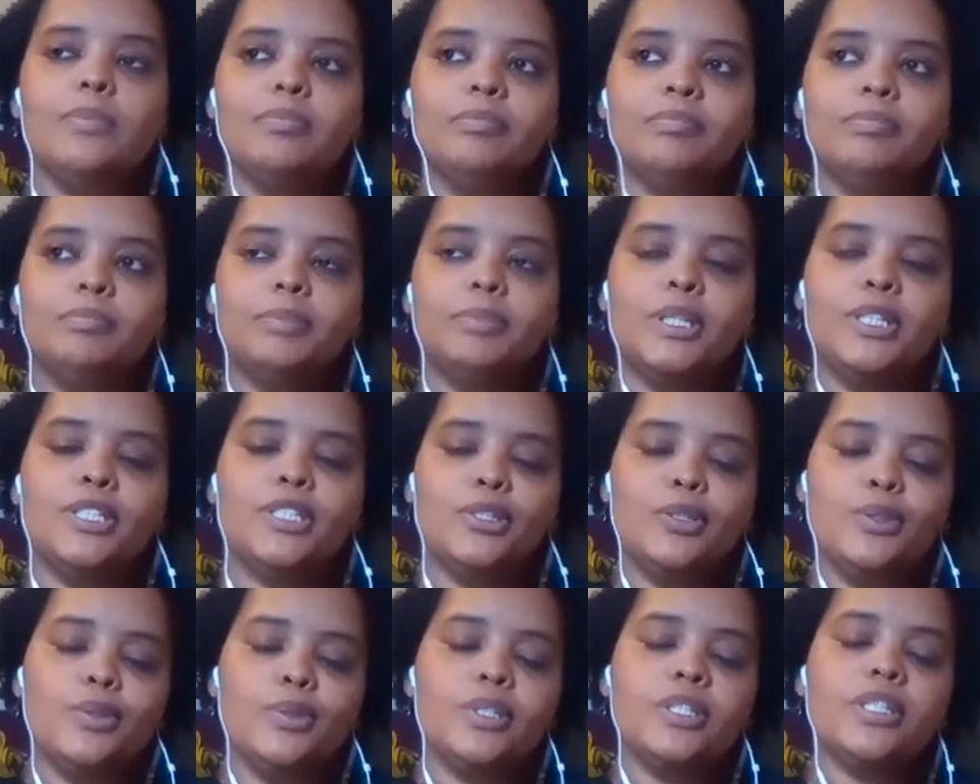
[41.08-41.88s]

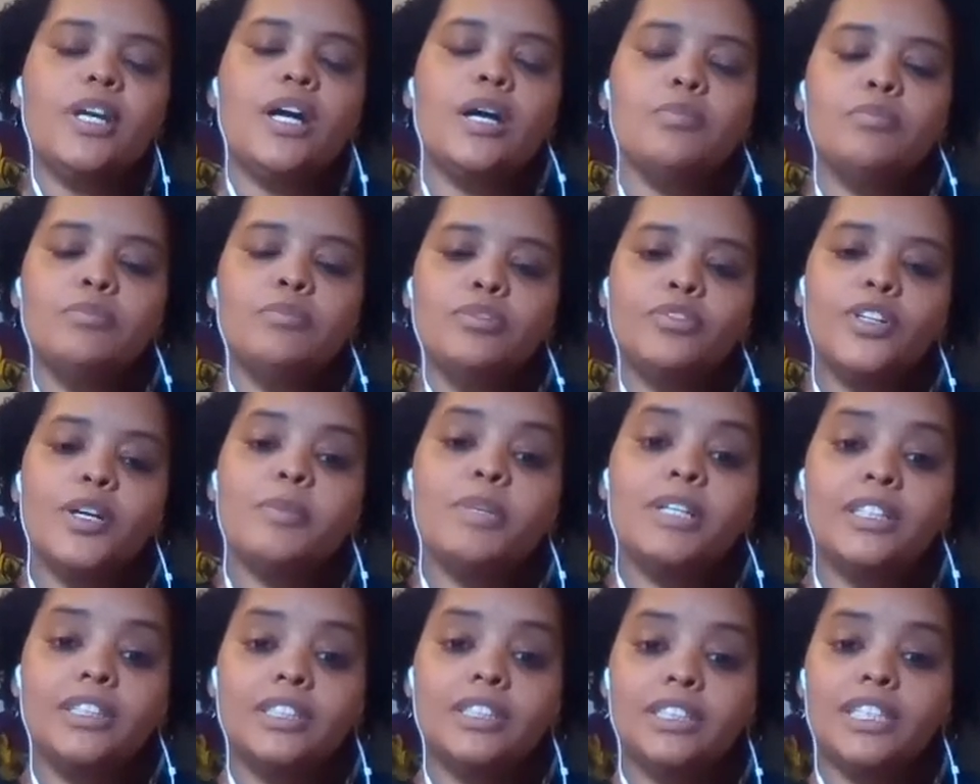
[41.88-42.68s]
person who's come from
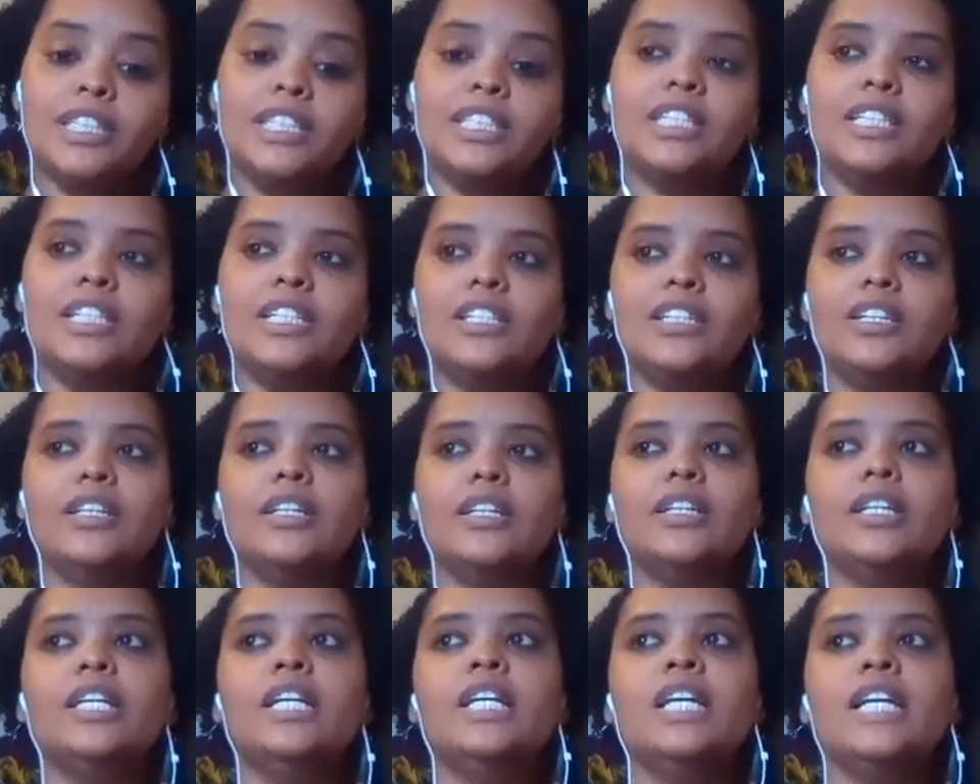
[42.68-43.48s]
Eritrea to
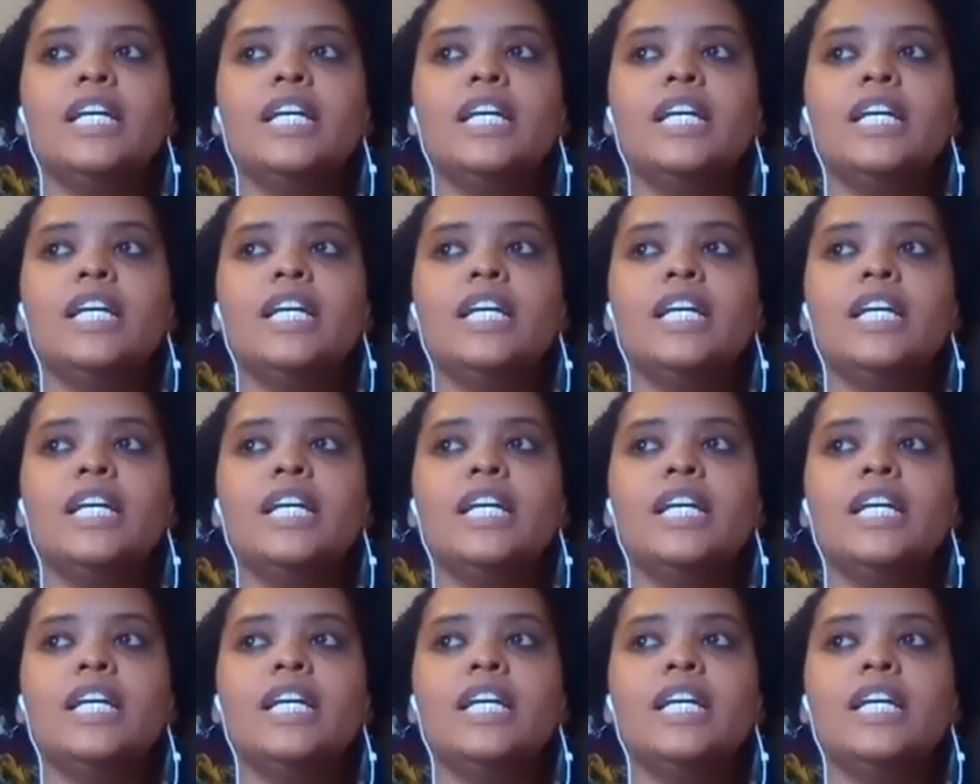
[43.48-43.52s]
here.